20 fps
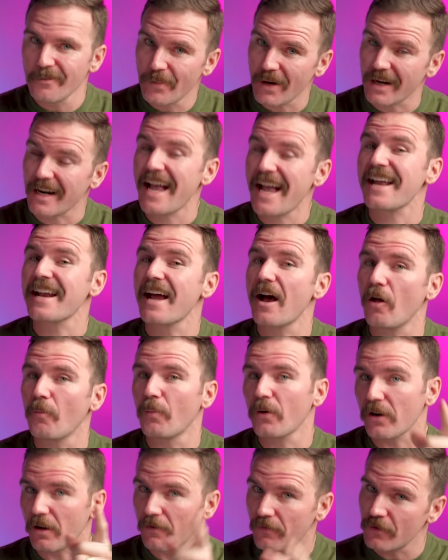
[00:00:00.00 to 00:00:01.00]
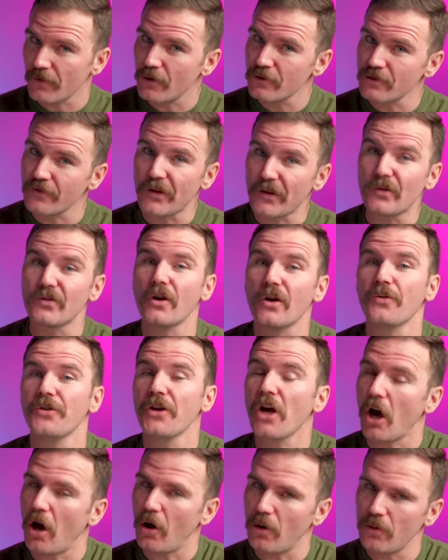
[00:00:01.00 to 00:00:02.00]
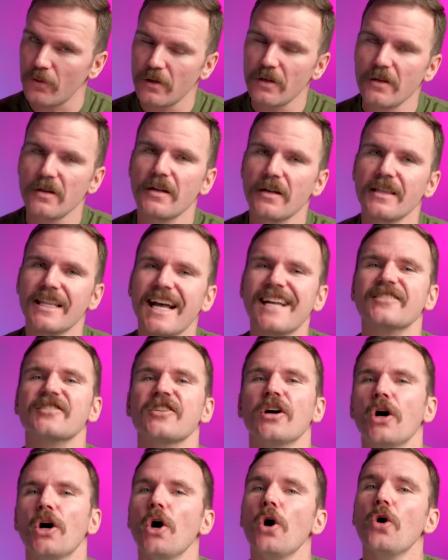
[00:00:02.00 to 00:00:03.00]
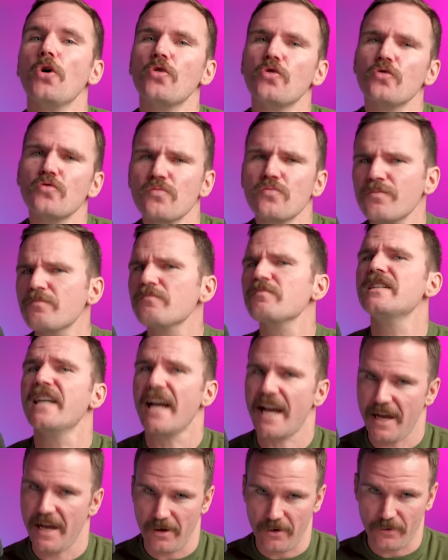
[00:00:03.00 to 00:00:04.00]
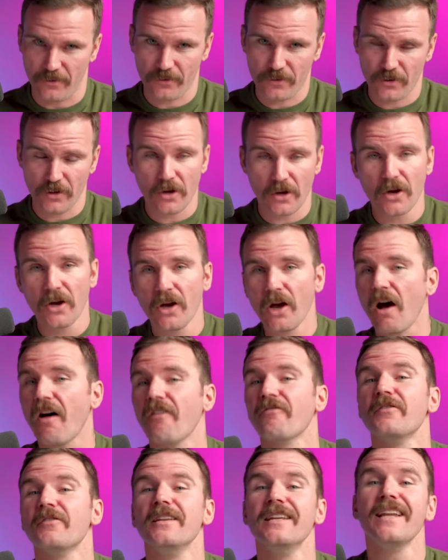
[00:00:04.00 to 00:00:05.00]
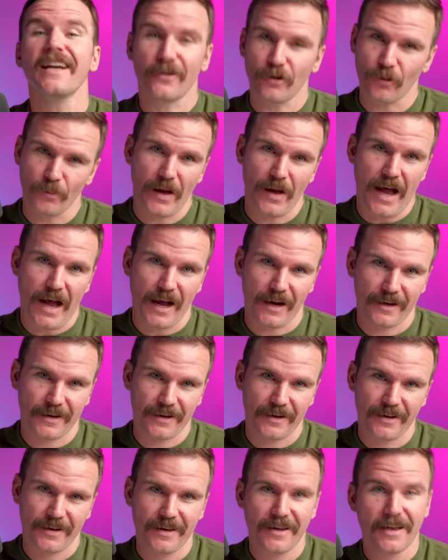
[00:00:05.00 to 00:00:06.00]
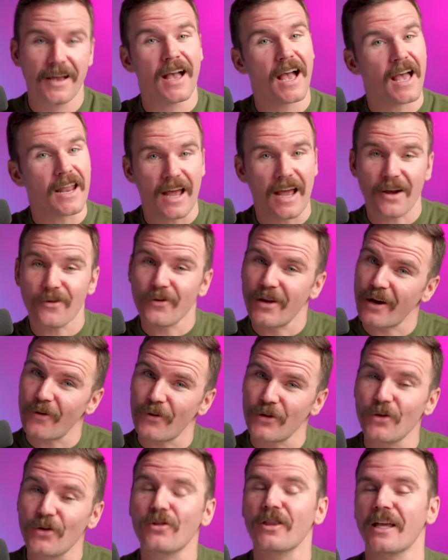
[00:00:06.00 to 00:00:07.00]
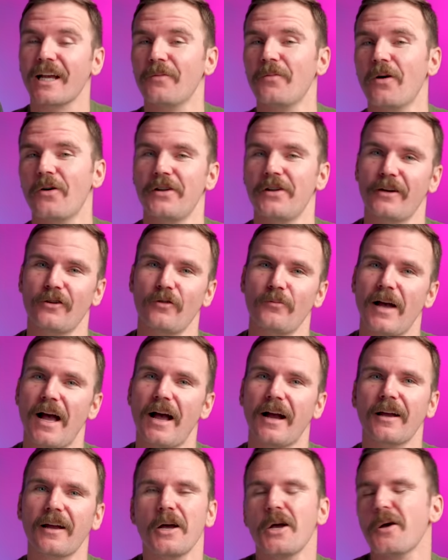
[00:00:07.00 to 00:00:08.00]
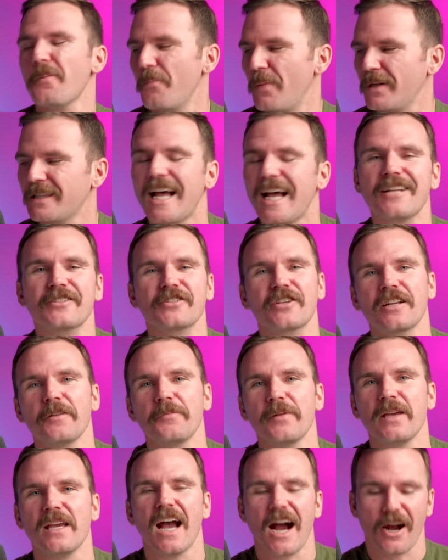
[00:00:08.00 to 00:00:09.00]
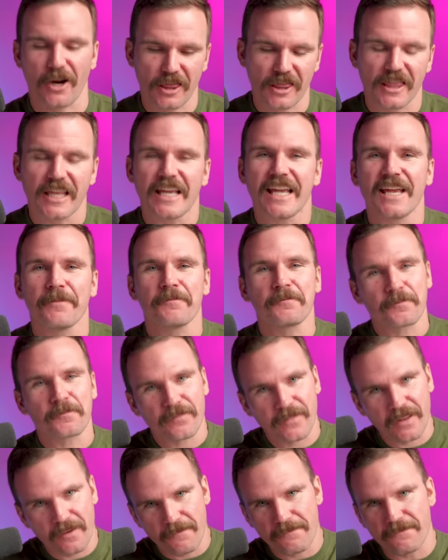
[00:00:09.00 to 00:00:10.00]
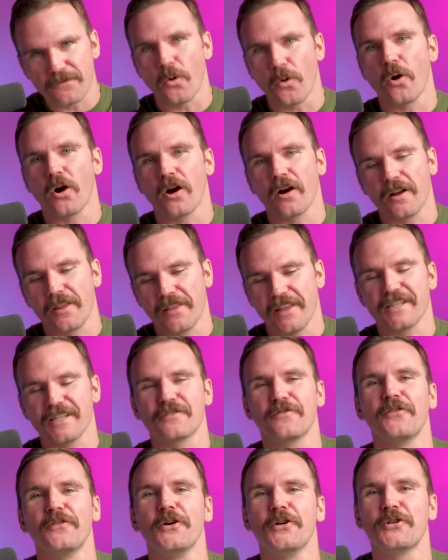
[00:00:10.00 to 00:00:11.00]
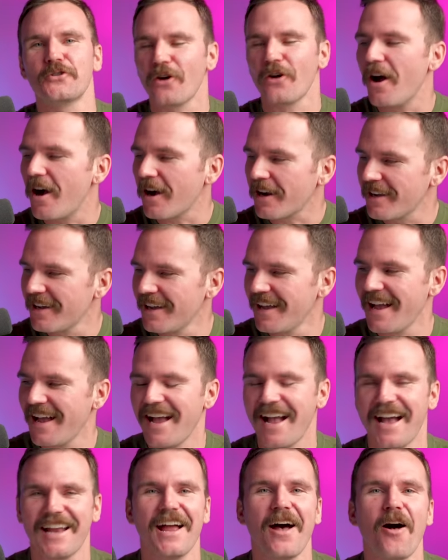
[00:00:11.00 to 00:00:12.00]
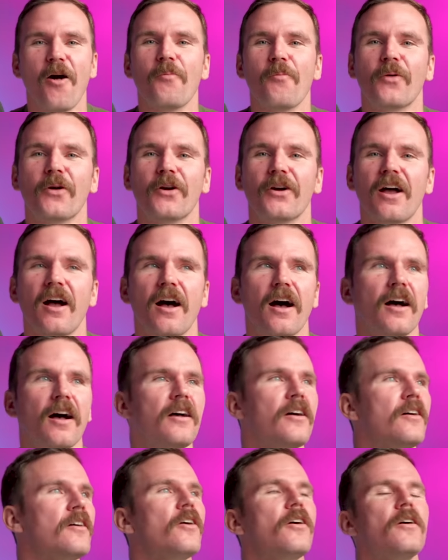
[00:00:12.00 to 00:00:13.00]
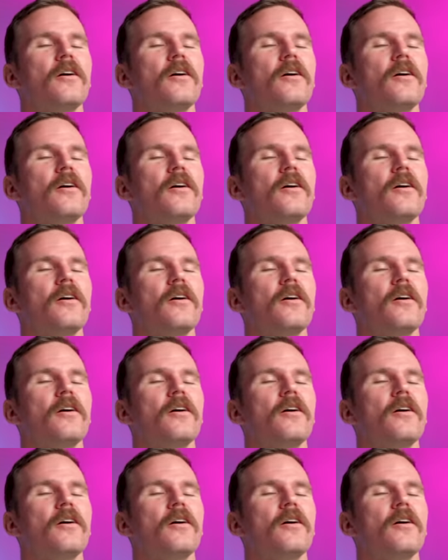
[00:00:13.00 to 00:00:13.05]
but Hanna, Alberta, for those of you who don't know, that's the hometown of Nickelback. And I don't care what you think about Nickelback, but that's gonna be our theme for this food truck, Hanna, Alberta,